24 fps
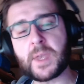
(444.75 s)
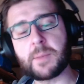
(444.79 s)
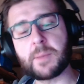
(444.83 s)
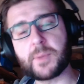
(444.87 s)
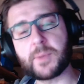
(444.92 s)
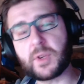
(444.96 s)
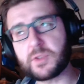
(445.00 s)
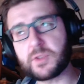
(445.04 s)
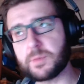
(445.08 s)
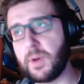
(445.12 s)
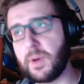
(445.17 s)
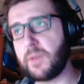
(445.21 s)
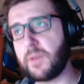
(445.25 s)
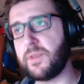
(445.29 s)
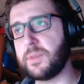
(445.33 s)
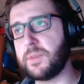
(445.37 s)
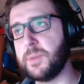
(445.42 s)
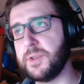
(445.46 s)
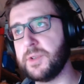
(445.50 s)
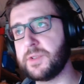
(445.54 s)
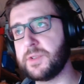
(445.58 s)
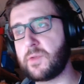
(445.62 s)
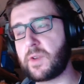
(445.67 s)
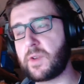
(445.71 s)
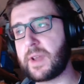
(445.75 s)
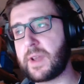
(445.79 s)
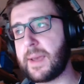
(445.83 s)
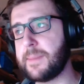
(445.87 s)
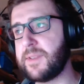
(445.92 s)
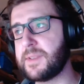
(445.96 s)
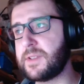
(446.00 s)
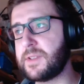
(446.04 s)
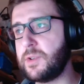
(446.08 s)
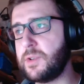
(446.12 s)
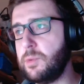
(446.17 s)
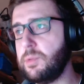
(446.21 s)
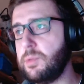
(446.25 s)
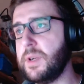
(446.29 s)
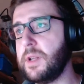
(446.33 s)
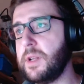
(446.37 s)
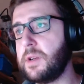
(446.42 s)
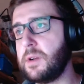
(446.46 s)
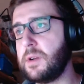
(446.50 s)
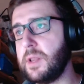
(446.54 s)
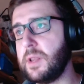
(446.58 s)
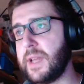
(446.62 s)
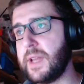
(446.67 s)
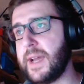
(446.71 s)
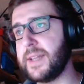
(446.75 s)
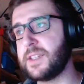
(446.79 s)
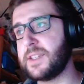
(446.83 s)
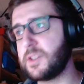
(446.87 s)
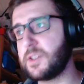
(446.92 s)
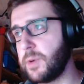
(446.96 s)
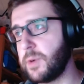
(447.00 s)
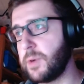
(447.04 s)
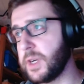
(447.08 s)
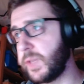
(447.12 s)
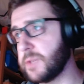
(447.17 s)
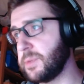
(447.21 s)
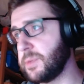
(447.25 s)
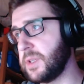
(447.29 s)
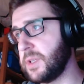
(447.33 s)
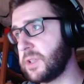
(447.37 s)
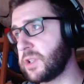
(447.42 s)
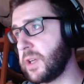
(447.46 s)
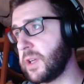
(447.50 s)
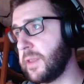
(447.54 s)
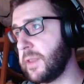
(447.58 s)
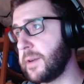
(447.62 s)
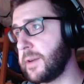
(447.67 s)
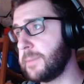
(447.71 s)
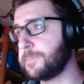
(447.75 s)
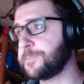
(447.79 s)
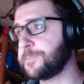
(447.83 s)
Because most of the times you will collide squares with each other.